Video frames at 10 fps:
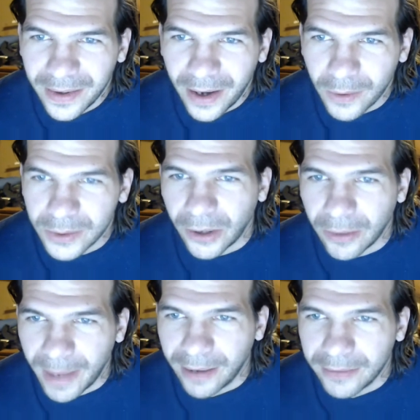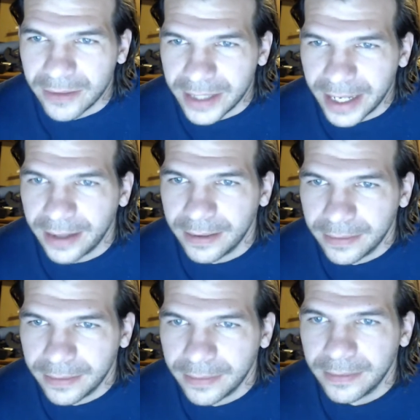Ozark Mountains. Yeah,
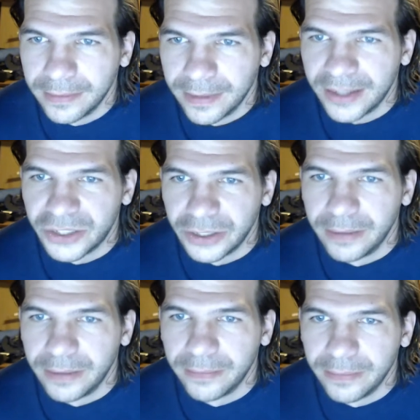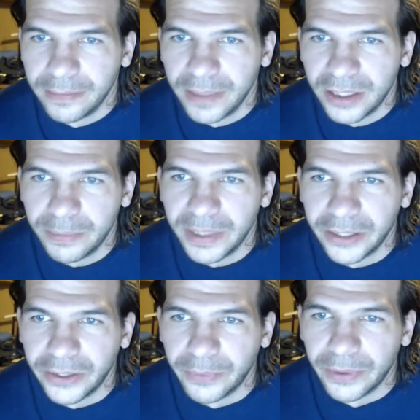that should be a
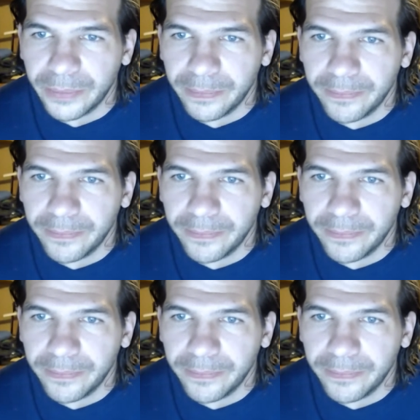good one.